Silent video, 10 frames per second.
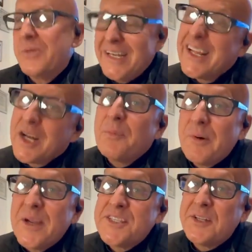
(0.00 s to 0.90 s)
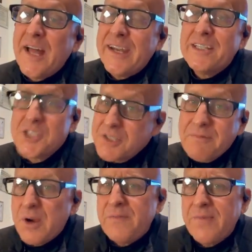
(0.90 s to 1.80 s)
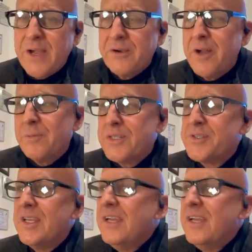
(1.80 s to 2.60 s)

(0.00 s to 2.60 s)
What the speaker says: We're getting an appraisal on it just to verify our numbers.